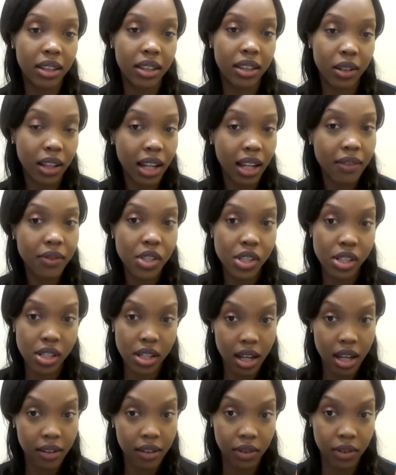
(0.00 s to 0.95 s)
There are a lot of GI
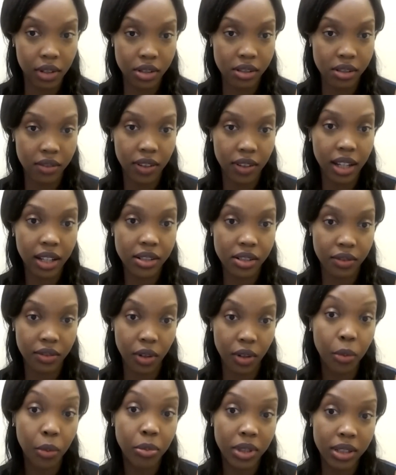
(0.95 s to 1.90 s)
adverse effects of
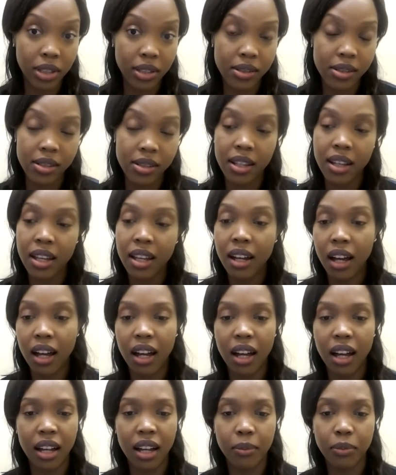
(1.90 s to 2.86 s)
opiates,
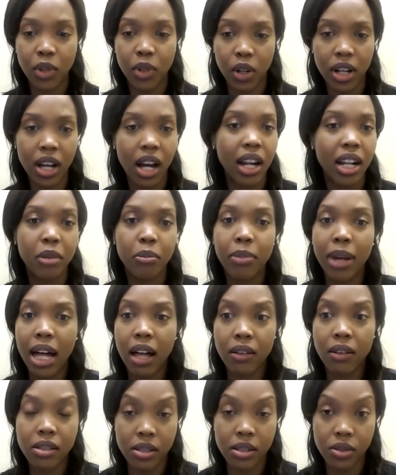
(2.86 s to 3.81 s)
narcotic
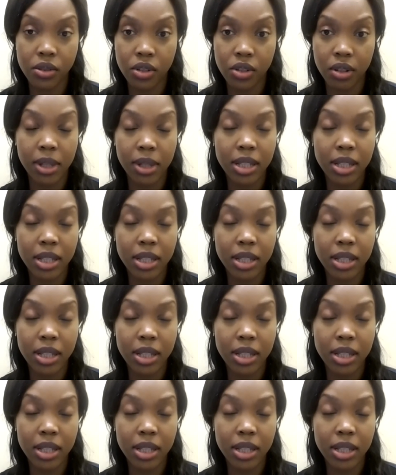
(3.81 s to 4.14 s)
bowel syndrome.